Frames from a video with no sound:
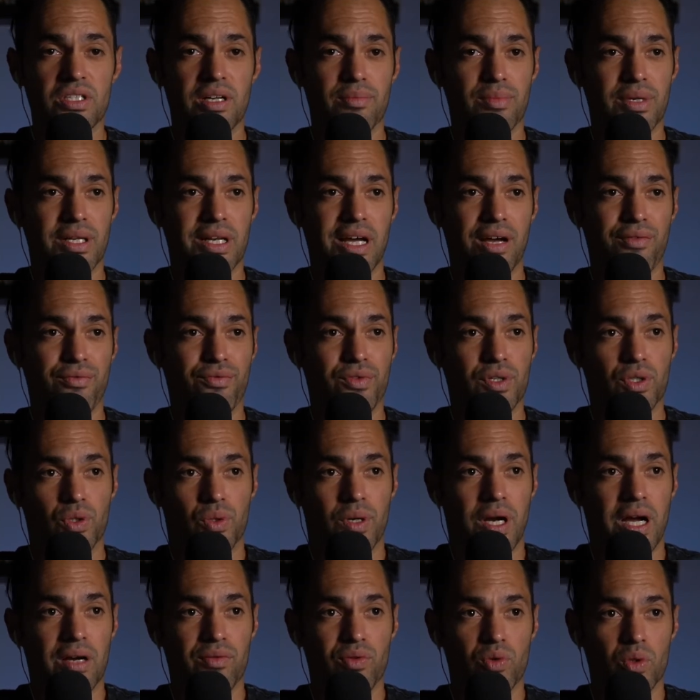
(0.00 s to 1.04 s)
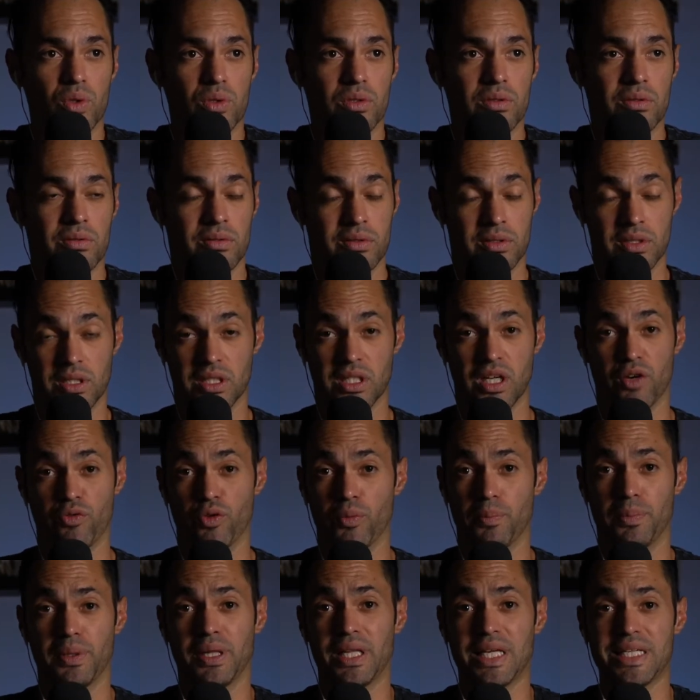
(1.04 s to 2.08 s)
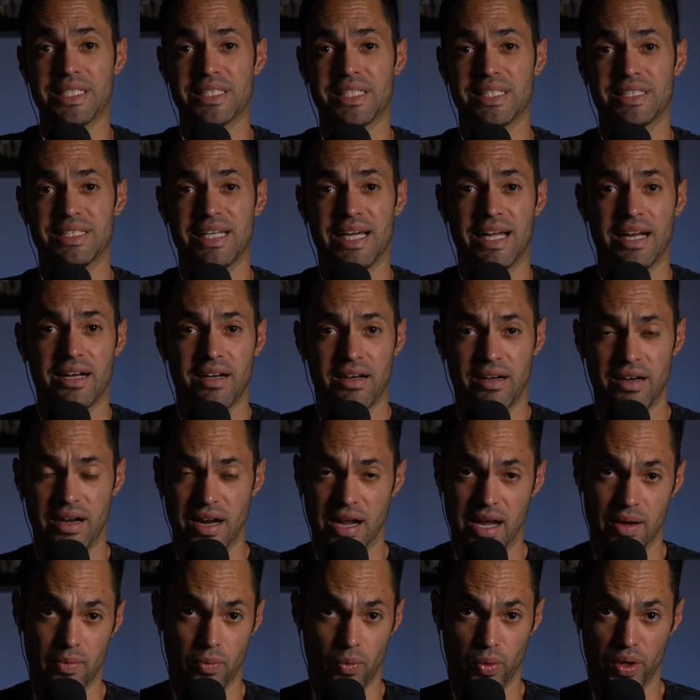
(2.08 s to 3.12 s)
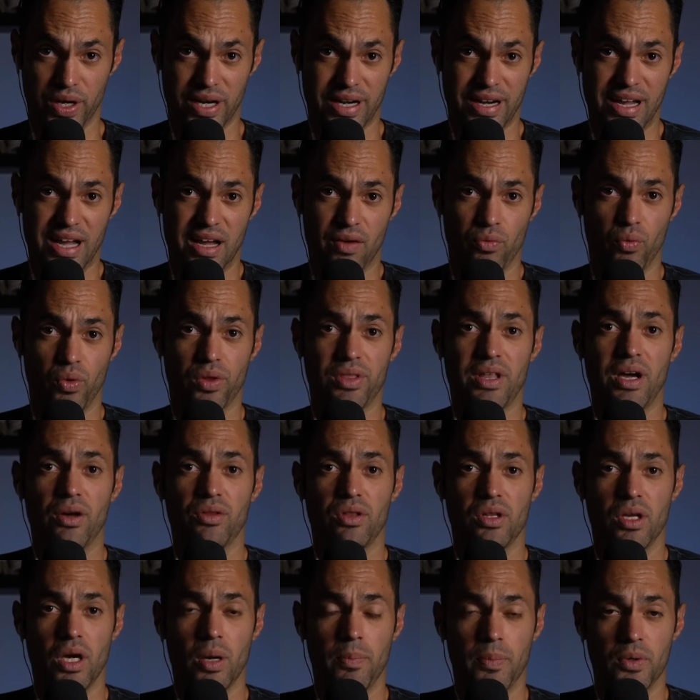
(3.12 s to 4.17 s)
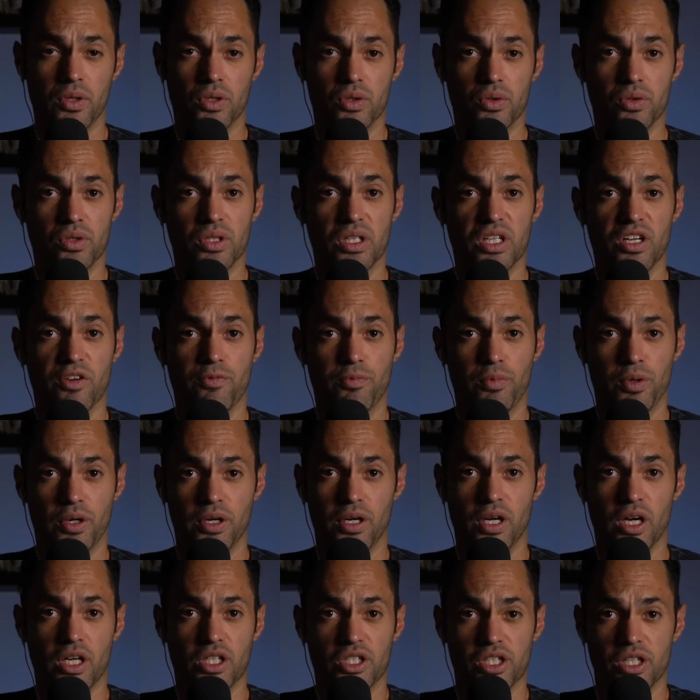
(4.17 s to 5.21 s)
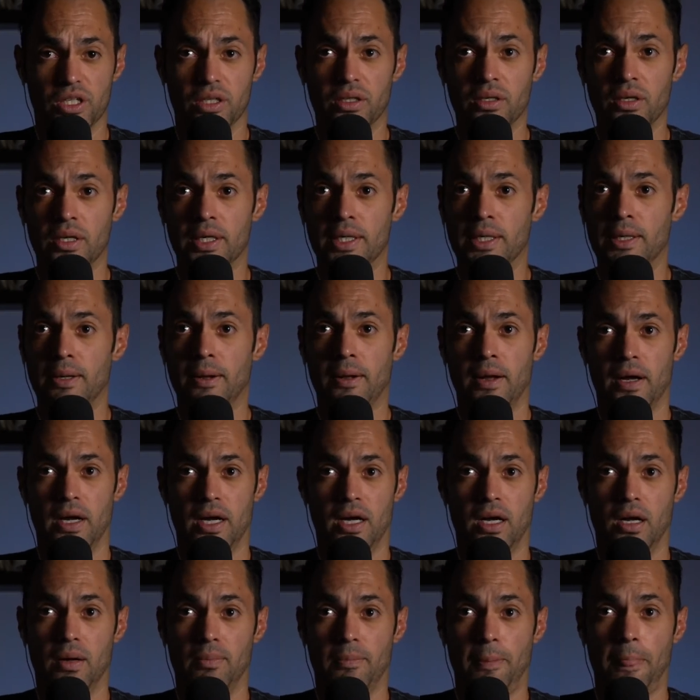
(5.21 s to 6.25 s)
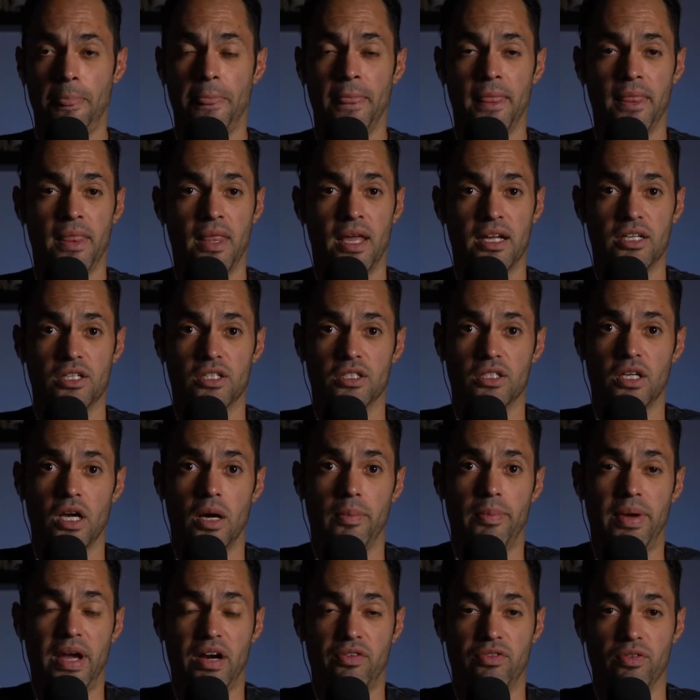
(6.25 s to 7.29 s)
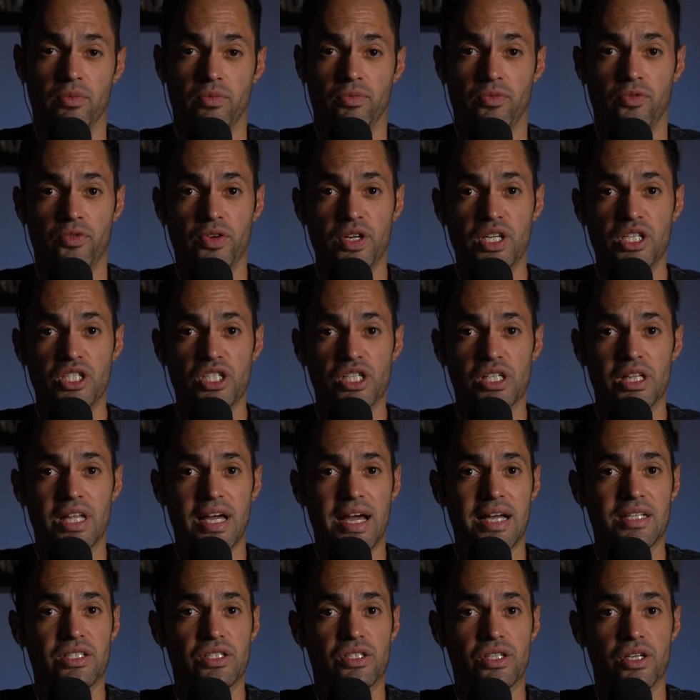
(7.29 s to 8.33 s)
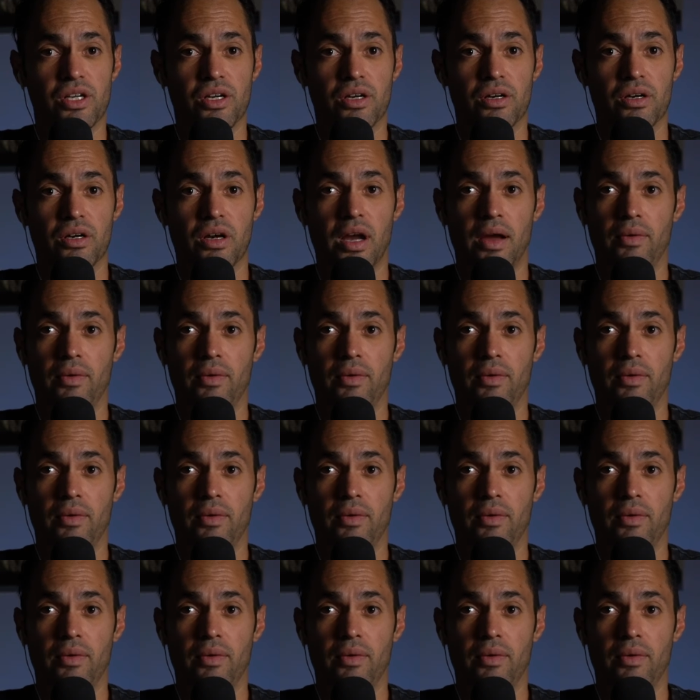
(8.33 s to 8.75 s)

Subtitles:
I mean, I've traveled to different places that I wouldn't have without the opportunity of production. I just got back from Fiji last year.